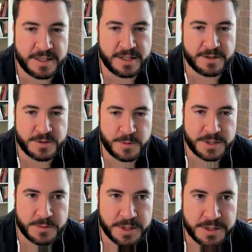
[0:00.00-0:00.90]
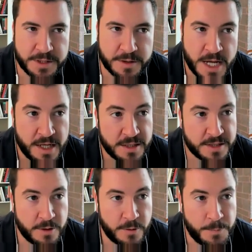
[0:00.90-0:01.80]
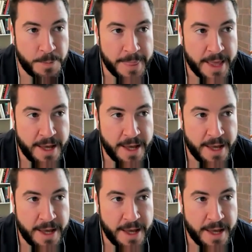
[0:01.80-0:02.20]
in the year 2022. So,